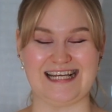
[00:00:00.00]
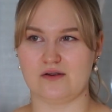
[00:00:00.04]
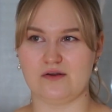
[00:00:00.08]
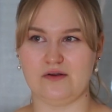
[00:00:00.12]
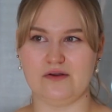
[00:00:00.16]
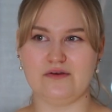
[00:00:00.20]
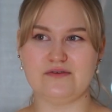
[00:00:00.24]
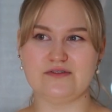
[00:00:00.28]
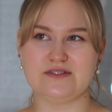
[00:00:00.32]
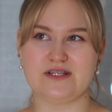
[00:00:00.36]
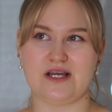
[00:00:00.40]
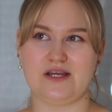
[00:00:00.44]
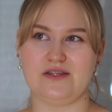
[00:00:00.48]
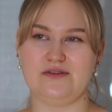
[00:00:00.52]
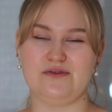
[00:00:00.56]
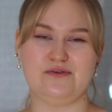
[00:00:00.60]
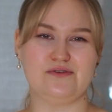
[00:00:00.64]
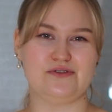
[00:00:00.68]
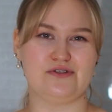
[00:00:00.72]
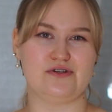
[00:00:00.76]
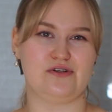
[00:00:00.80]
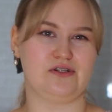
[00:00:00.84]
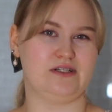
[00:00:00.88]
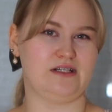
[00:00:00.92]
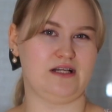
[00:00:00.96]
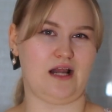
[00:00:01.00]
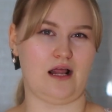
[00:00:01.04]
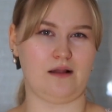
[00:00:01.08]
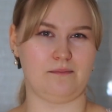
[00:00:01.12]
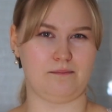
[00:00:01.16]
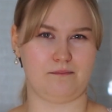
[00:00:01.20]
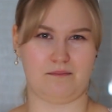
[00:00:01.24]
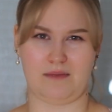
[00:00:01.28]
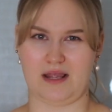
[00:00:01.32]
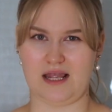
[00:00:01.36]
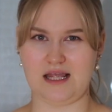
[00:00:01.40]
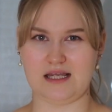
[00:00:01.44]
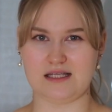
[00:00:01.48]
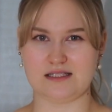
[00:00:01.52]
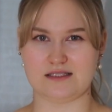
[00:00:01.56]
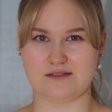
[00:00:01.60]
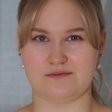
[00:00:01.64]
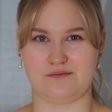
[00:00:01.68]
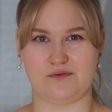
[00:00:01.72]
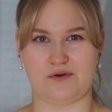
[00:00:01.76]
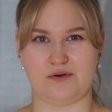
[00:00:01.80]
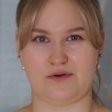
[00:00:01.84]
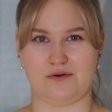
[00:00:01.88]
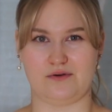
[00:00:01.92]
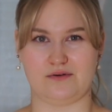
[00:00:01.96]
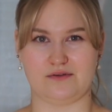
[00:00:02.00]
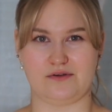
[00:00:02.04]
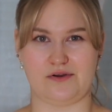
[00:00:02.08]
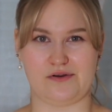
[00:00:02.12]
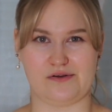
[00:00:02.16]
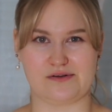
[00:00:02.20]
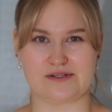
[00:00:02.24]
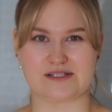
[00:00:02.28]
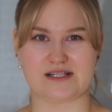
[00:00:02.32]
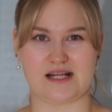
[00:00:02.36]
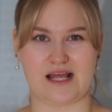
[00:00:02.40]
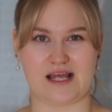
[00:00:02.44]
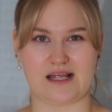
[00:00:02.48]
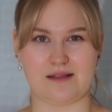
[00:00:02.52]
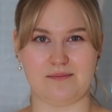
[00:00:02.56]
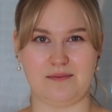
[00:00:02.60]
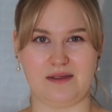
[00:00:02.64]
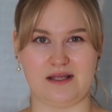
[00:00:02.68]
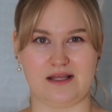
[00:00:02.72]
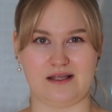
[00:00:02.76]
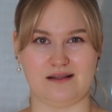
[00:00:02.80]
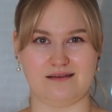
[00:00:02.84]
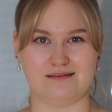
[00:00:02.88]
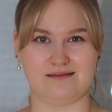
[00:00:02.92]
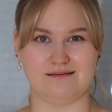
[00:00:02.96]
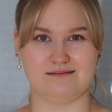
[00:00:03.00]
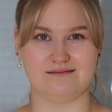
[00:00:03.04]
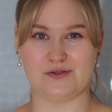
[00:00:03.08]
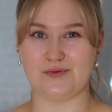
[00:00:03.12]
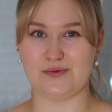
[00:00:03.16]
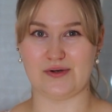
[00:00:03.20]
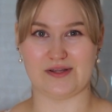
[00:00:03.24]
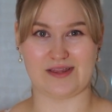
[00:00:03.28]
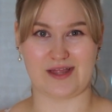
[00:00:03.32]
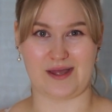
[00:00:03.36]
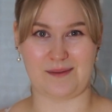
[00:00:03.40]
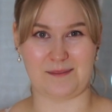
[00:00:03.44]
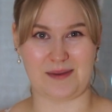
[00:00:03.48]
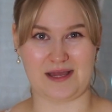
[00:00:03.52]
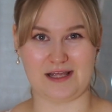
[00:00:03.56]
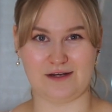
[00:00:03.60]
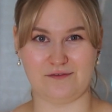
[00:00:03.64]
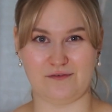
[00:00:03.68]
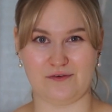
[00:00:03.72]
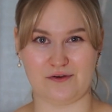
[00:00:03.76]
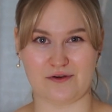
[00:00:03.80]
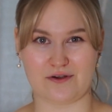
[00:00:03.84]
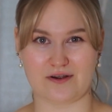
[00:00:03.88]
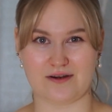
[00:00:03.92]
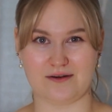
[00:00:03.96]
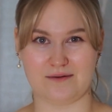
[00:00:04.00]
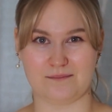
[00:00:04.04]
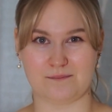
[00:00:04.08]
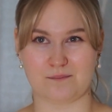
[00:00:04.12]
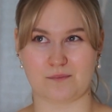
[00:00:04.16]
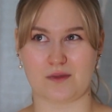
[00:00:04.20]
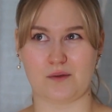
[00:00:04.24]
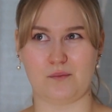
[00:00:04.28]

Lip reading: Clothes are usually not made for girls like me. Who are they made for?